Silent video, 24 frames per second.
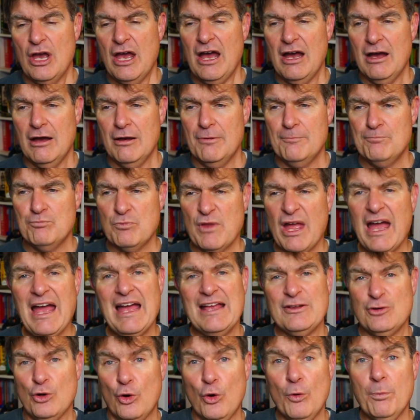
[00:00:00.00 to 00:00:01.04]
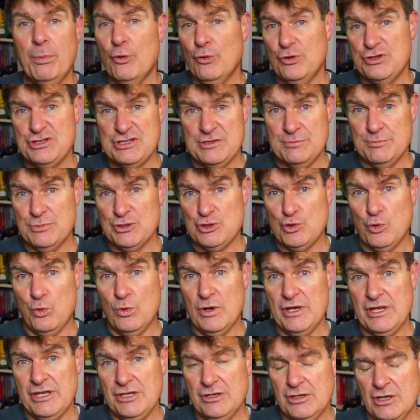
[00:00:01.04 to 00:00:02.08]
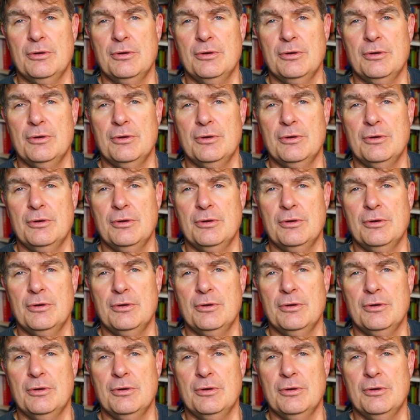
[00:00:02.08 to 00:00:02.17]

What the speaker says: and all points in between.